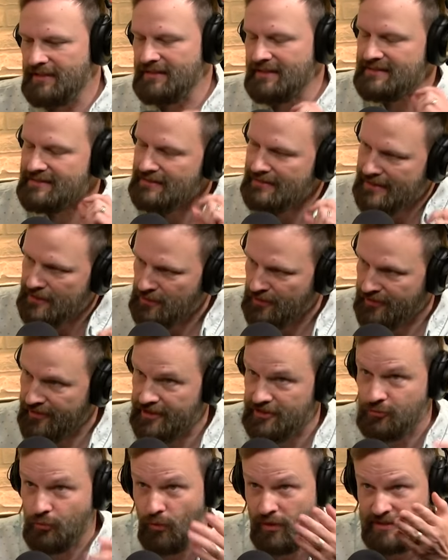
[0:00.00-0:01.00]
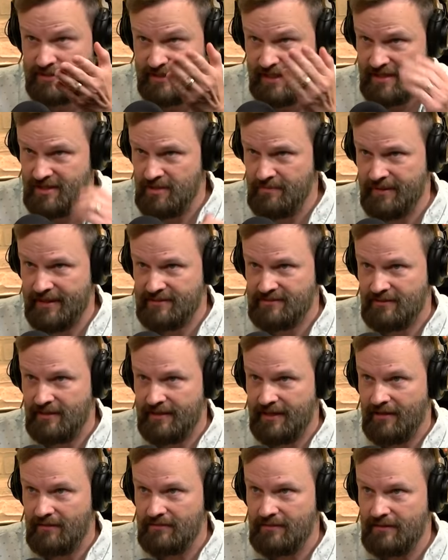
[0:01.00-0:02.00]
It's little things. One, taking the bass
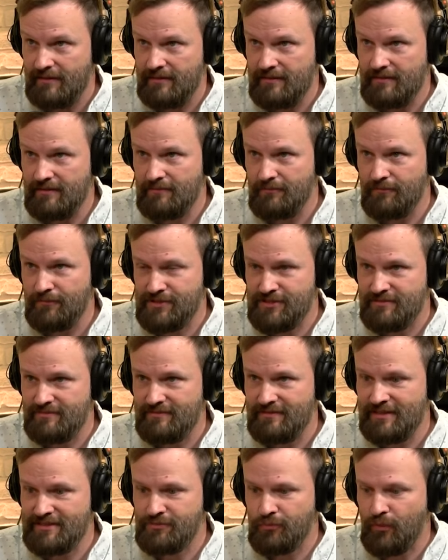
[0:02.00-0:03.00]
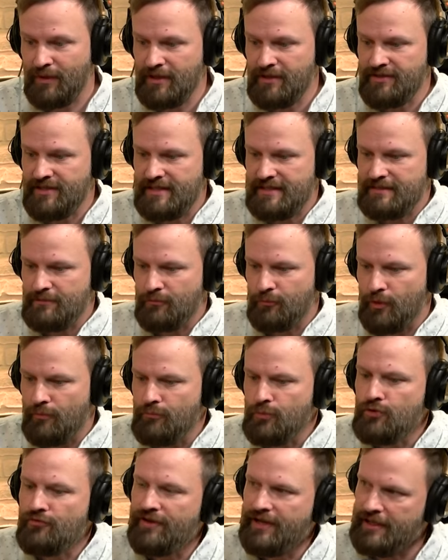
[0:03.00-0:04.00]
line out, which it's weird that
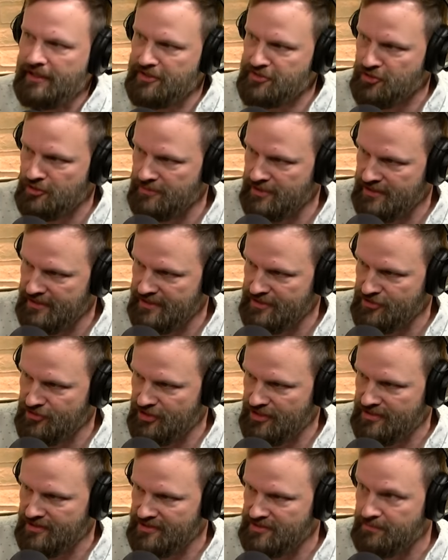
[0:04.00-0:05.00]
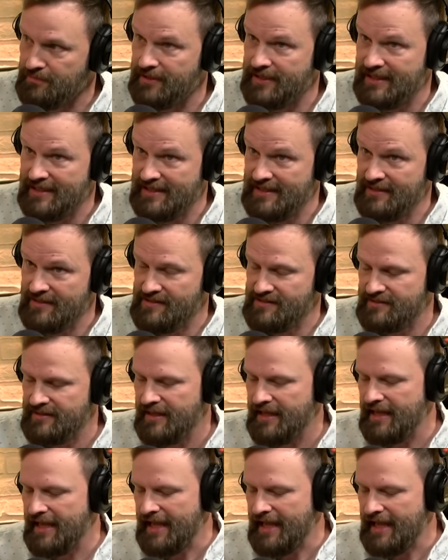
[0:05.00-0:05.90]
removing an instrument is genius, but it is.